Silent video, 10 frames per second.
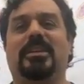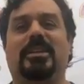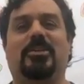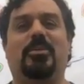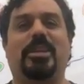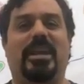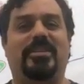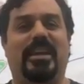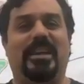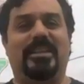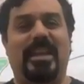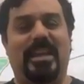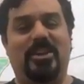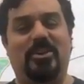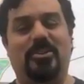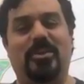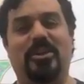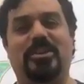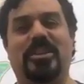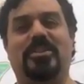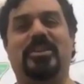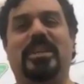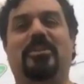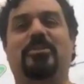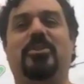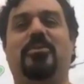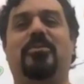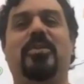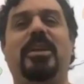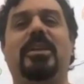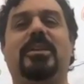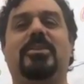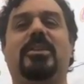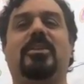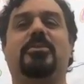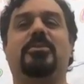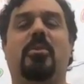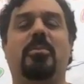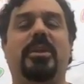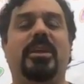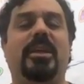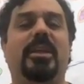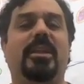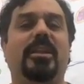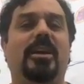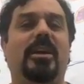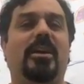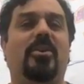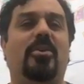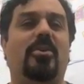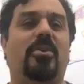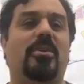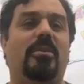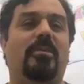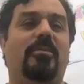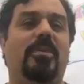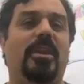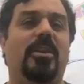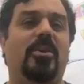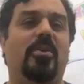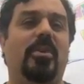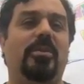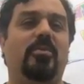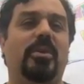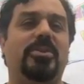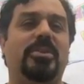when I said, bring your attention down to your feet, there's a moment in her video in which